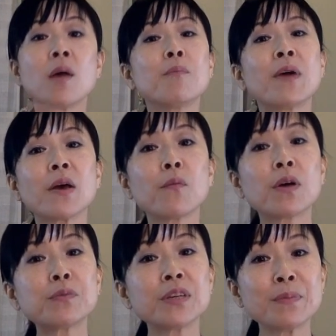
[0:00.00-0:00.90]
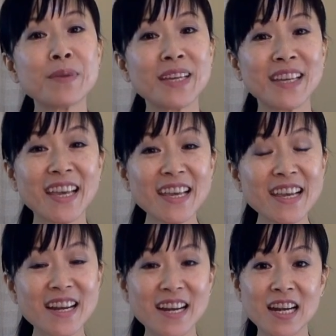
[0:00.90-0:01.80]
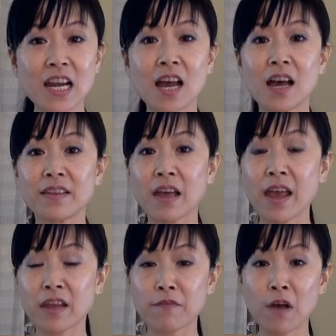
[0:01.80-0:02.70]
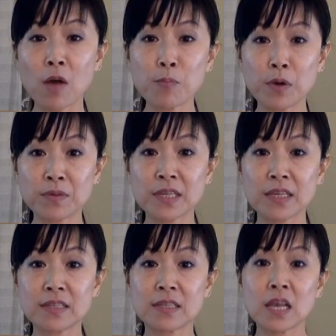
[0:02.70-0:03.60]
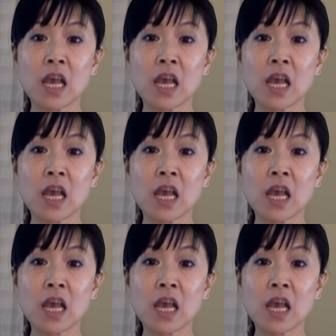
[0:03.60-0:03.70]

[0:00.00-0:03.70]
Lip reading: But what we mean here, the head of arm bones is